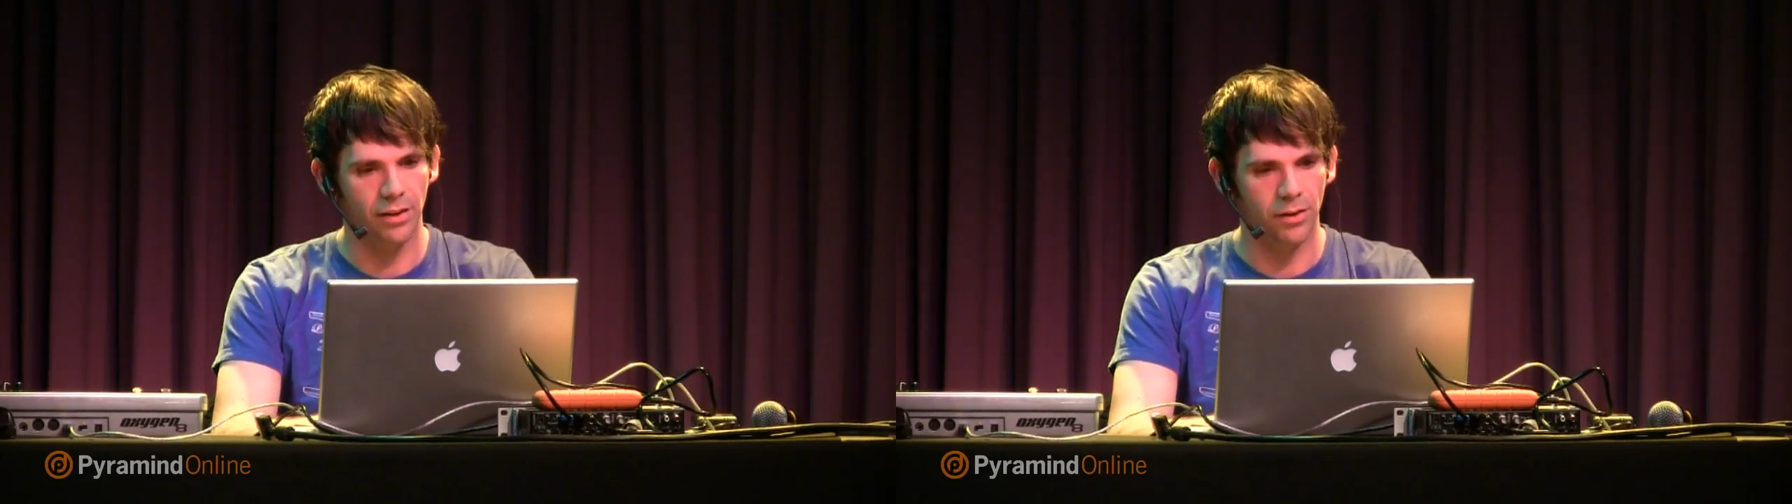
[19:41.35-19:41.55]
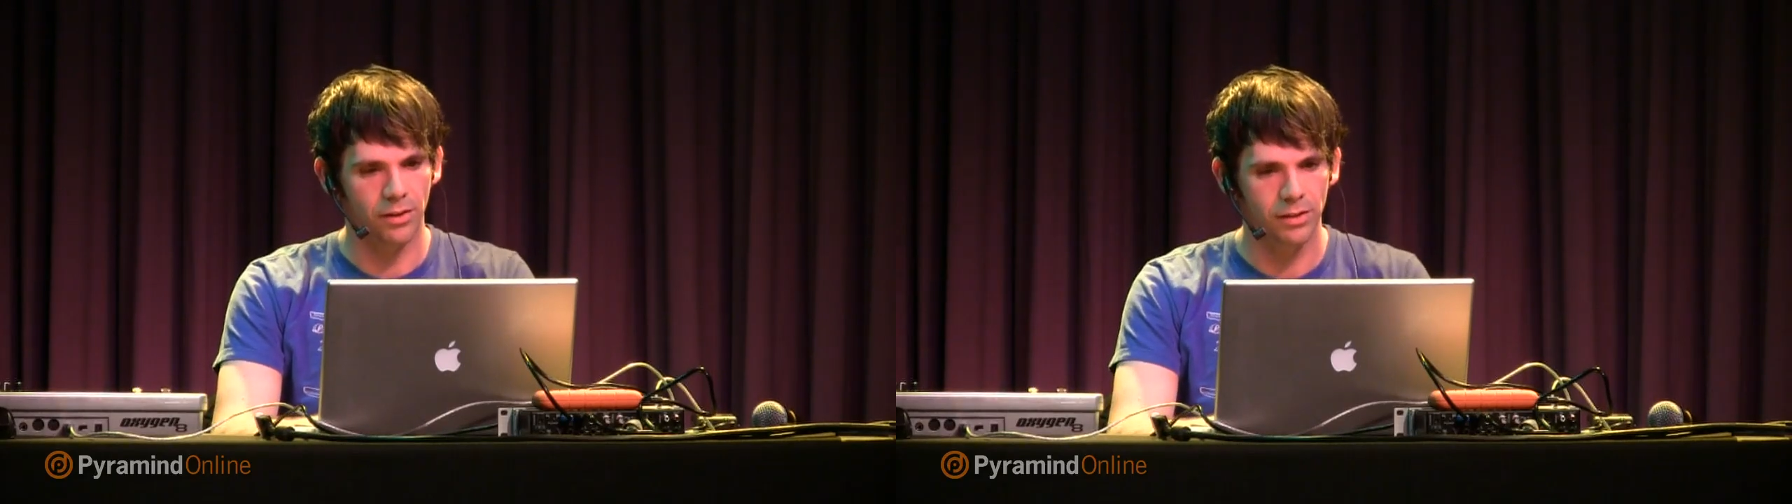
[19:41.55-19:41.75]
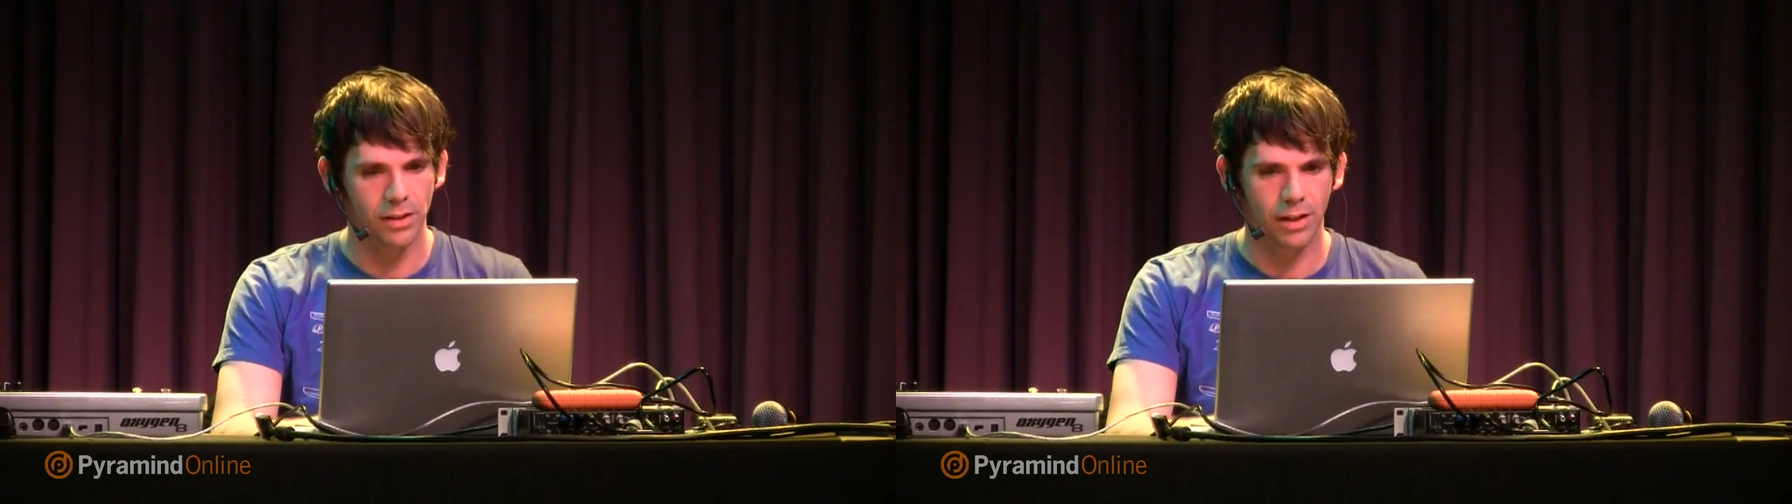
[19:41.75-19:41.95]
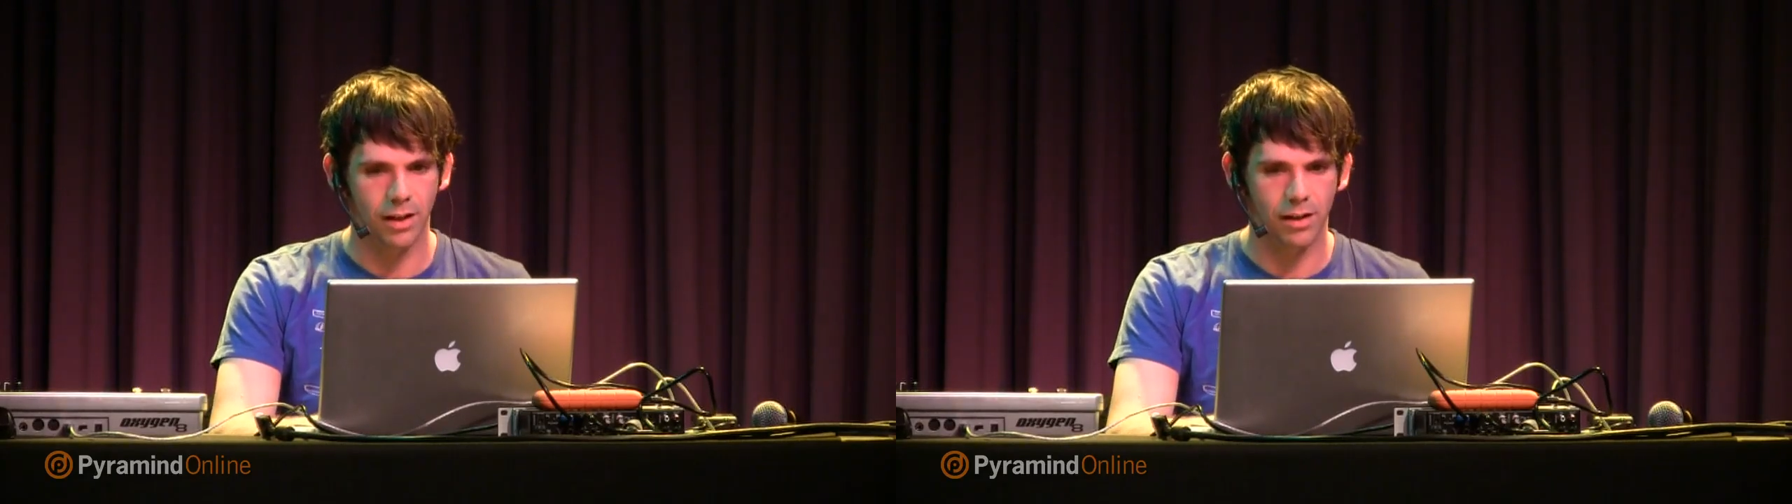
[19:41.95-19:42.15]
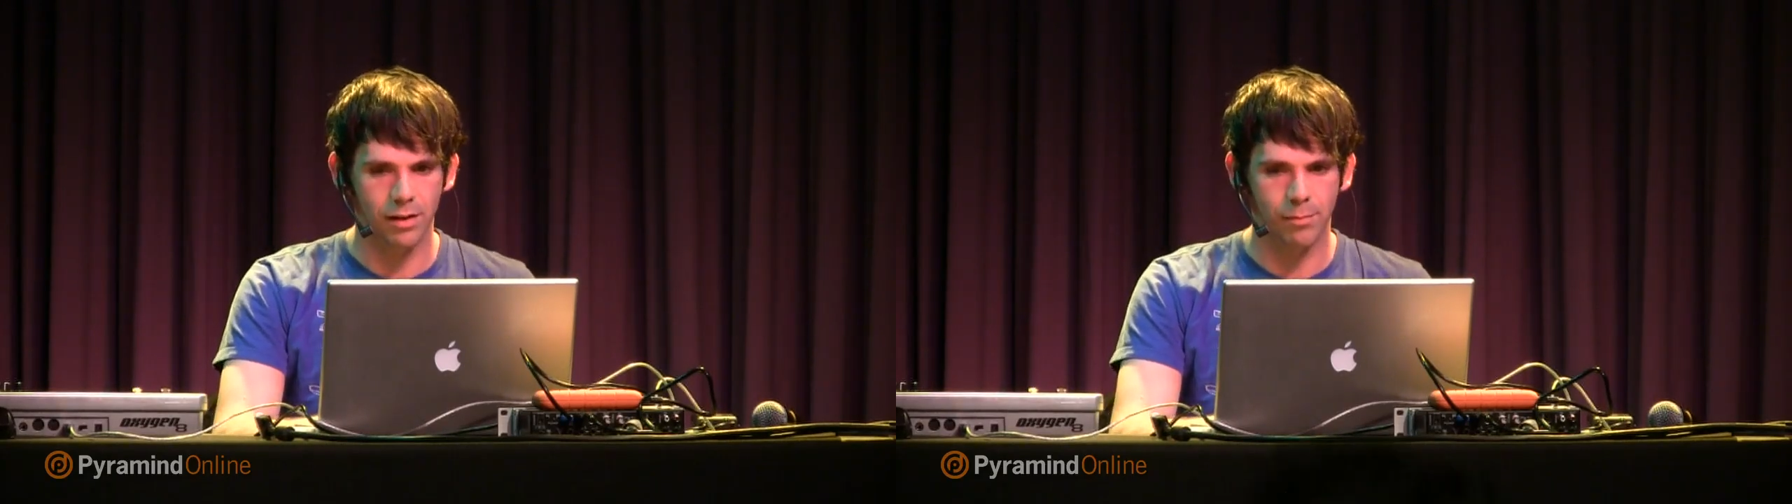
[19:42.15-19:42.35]
all
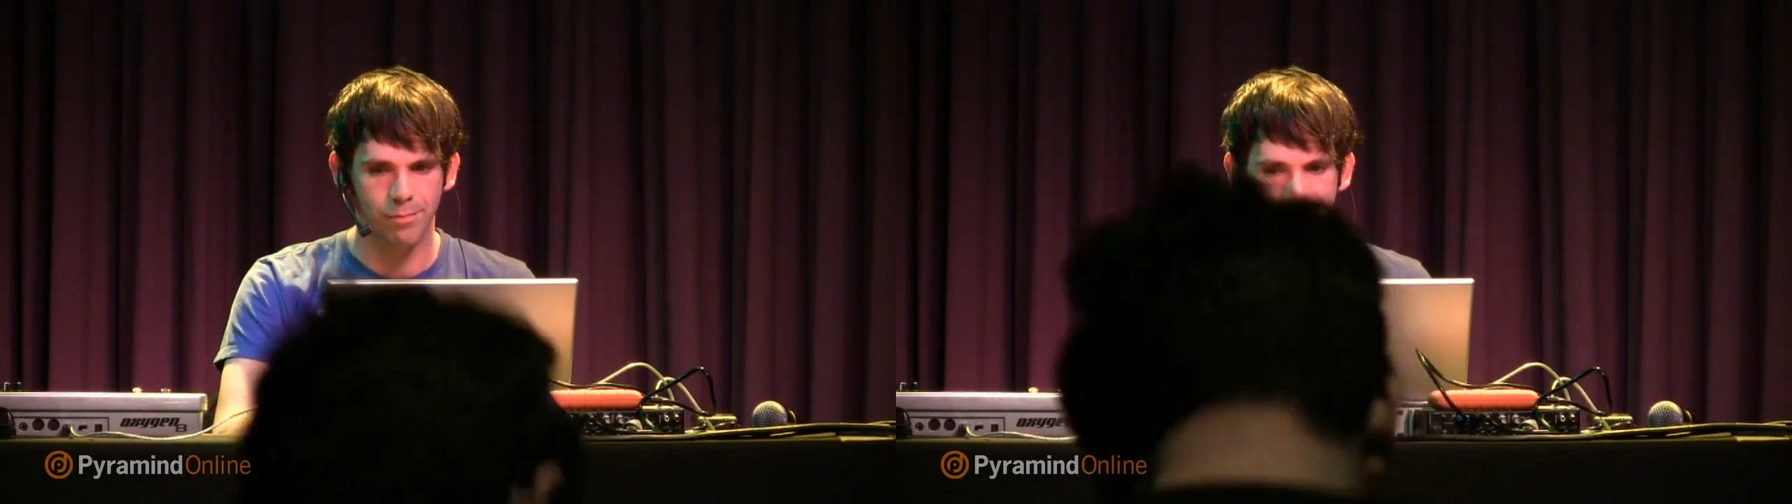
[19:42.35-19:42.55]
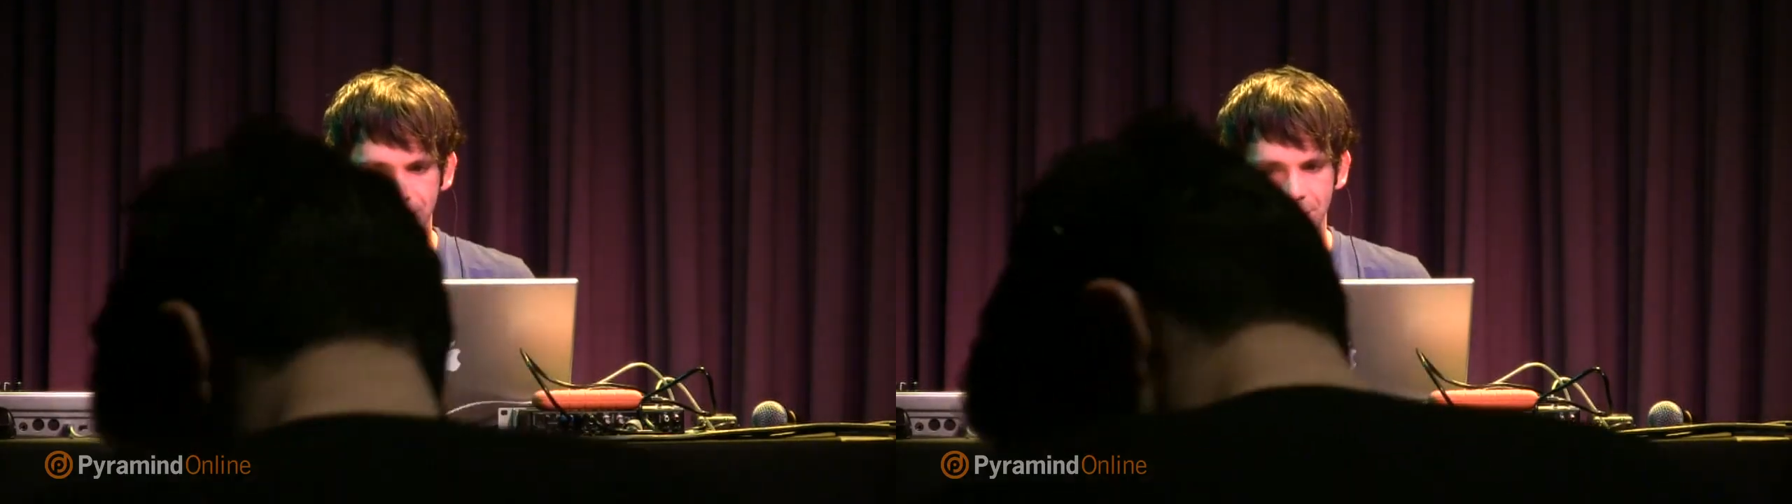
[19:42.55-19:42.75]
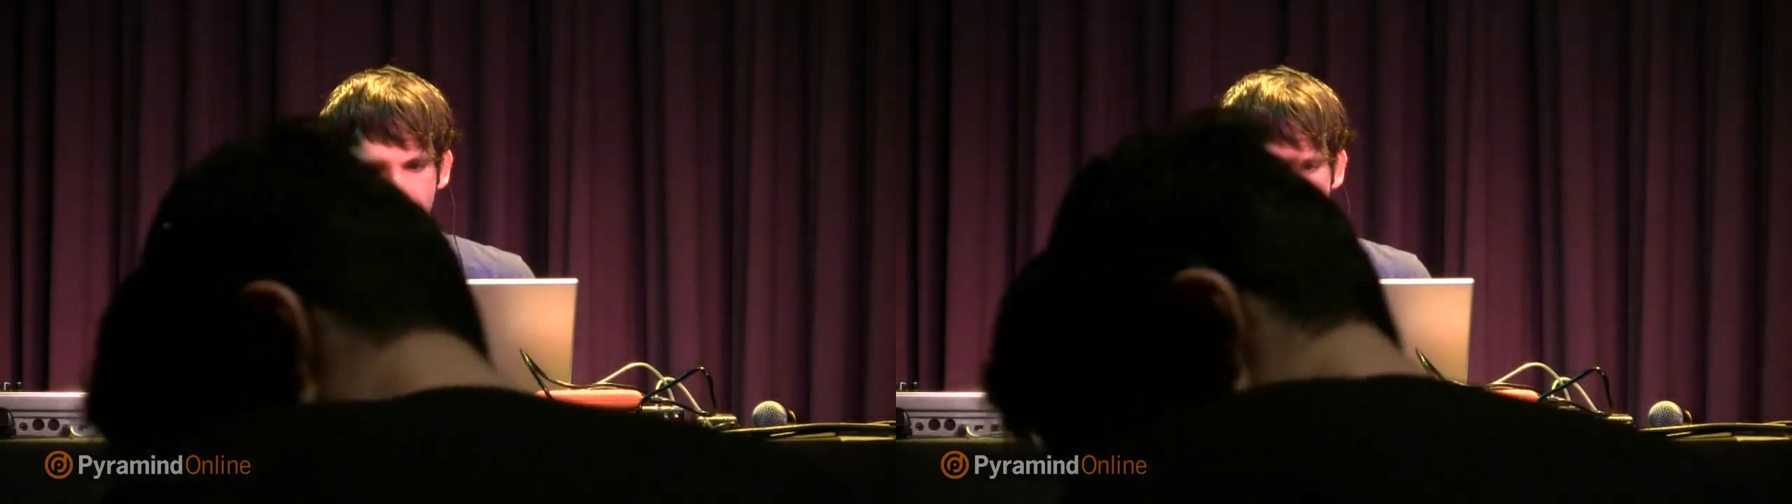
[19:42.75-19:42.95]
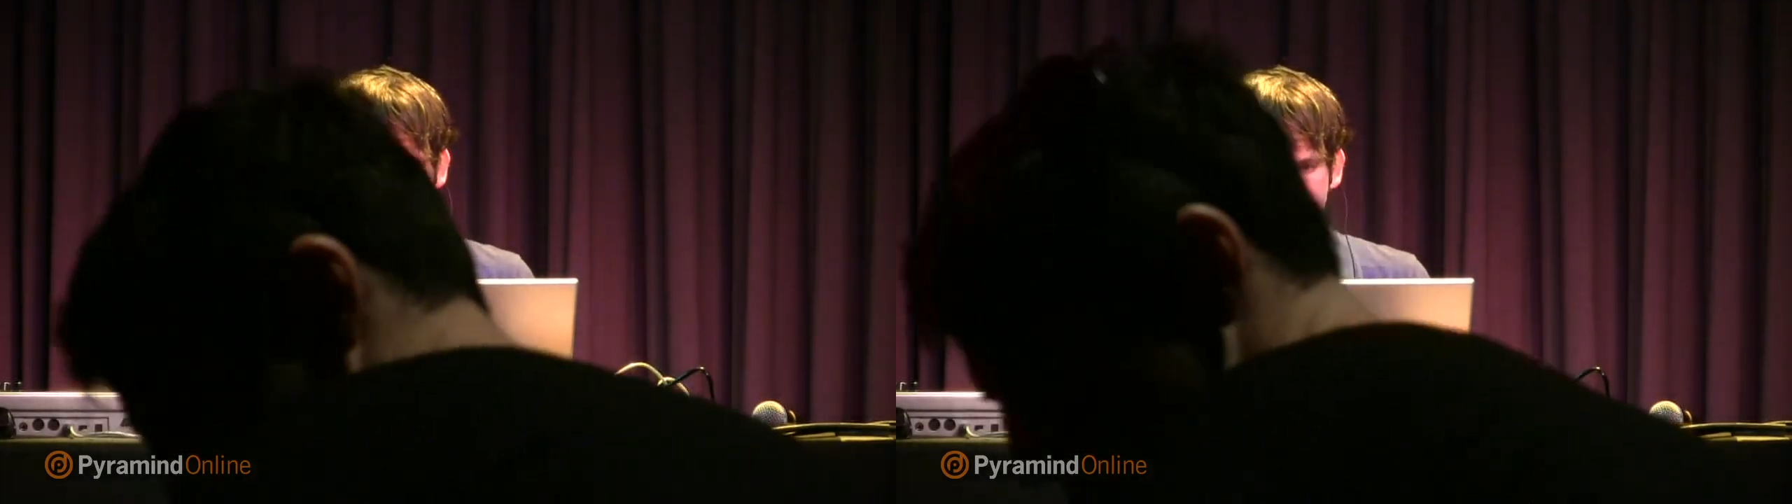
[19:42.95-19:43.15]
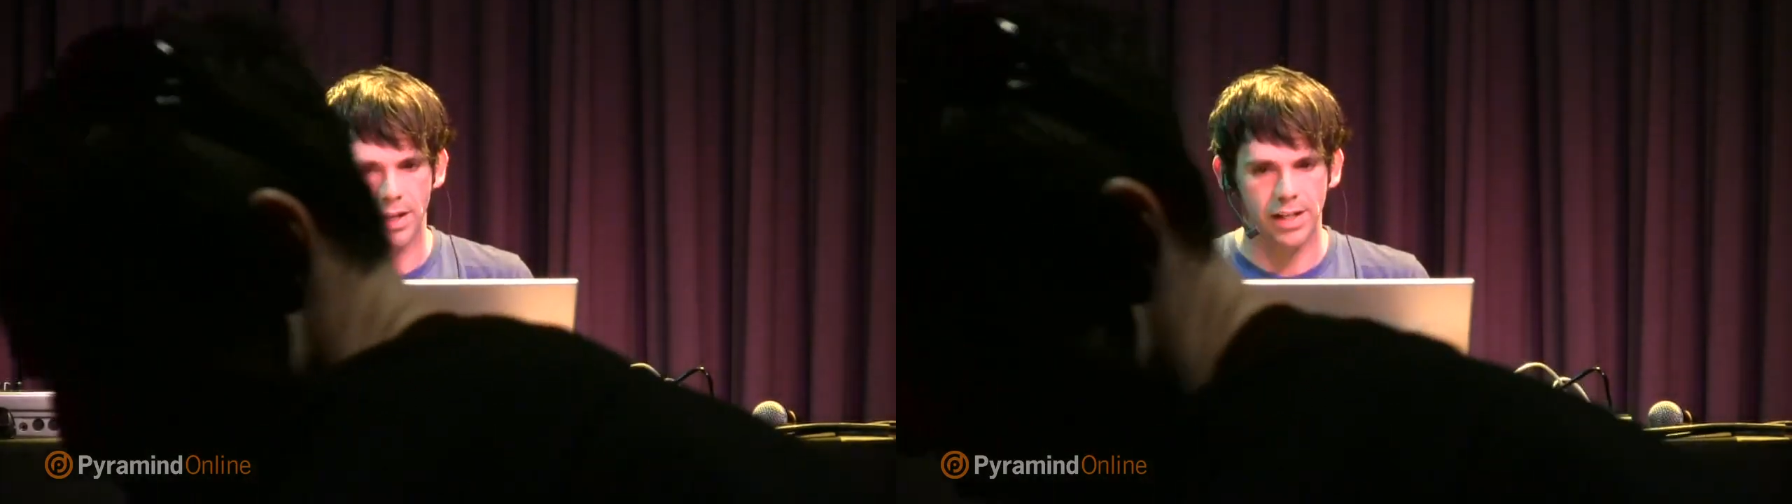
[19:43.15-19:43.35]

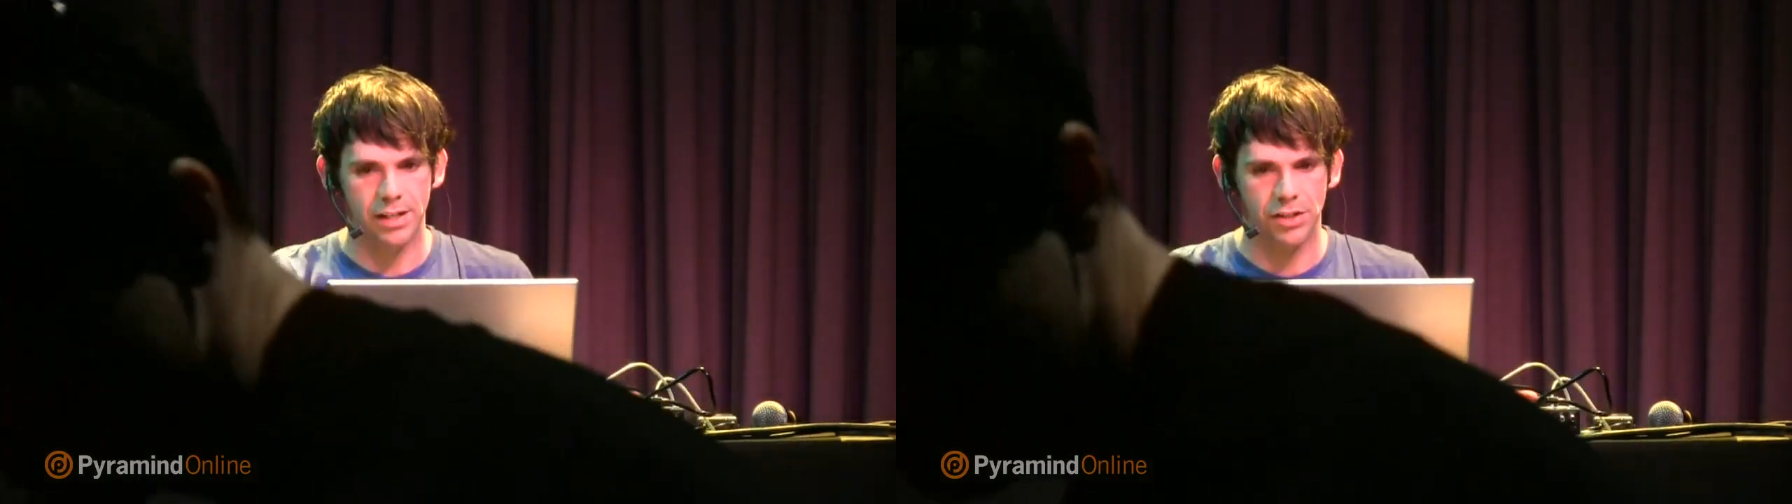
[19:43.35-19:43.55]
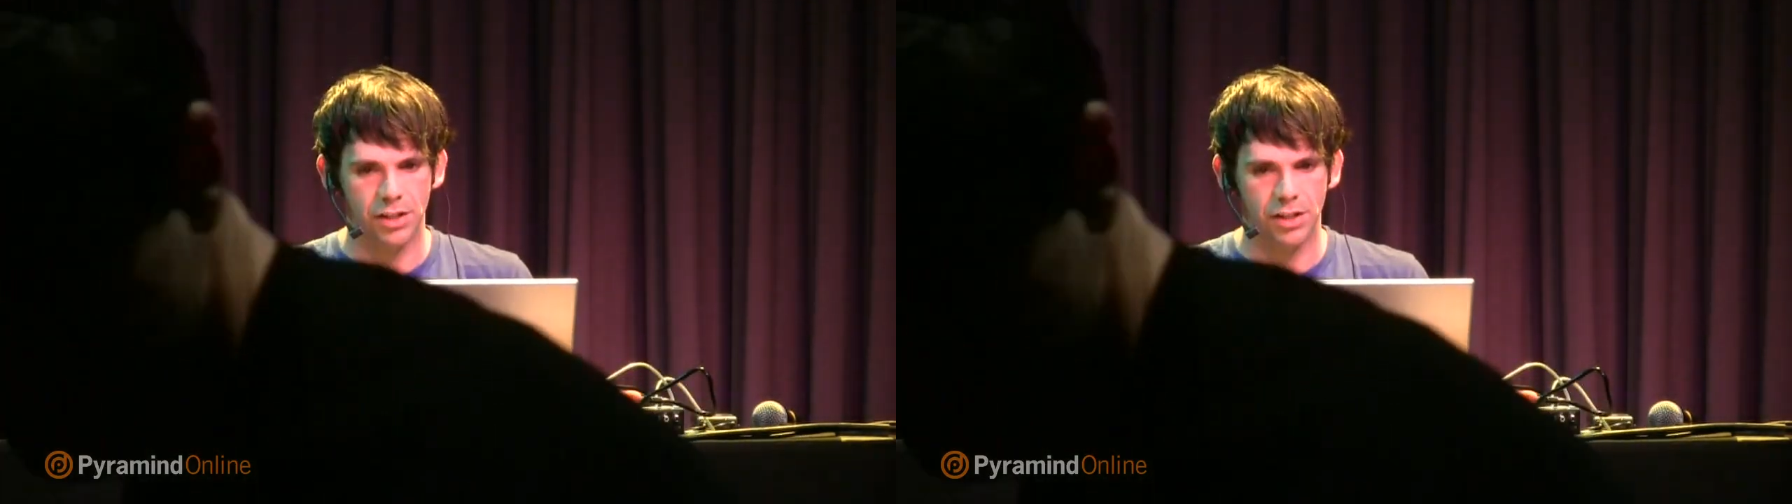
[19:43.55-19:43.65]
so that each